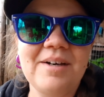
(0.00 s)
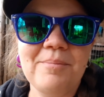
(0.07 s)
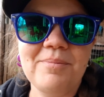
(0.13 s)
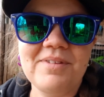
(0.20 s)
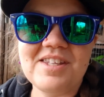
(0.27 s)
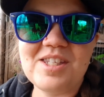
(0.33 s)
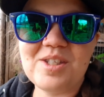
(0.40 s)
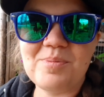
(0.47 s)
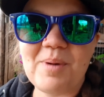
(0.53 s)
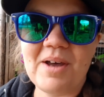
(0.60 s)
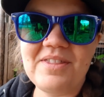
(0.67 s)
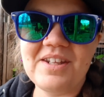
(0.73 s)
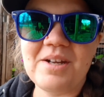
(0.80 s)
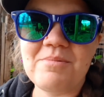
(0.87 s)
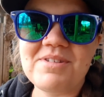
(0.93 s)
This
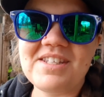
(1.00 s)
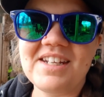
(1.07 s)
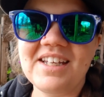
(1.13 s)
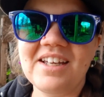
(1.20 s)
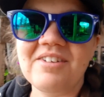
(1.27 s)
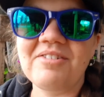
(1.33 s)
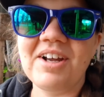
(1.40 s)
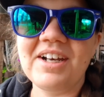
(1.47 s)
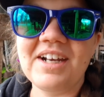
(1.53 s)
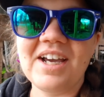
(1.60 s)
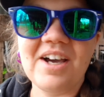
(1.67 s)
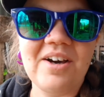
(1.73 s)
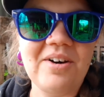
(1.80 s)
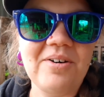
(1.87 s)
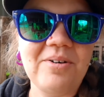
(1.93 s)
spot that I'm sitting in right
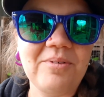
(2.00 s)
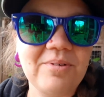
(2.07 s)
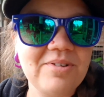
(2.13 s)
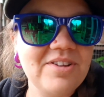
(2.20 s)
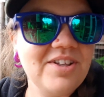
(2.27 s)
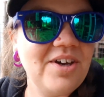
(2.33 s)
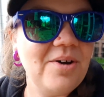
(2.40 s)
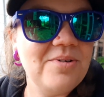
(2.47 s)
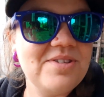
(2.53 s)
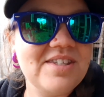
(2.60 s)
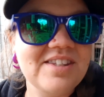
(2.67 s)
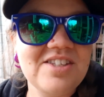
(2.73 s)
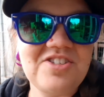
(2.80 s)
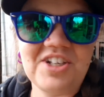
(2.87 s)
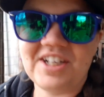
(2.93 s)
now, where the goats
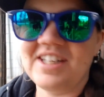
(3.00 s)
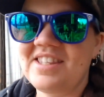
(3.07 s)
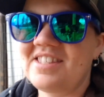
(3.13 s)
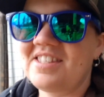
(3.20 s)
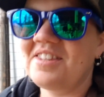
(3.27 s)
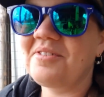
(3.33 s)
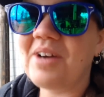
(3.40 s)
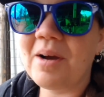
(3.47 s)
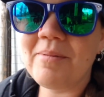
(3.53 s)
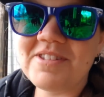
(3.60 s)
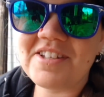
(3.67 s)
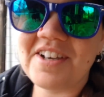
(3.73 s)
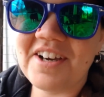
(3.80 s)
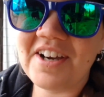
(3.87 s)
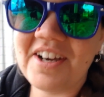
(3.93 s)
and the chickens and the rabbits
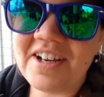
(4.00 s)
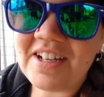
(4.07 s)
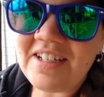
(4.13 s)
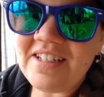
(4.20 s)
are,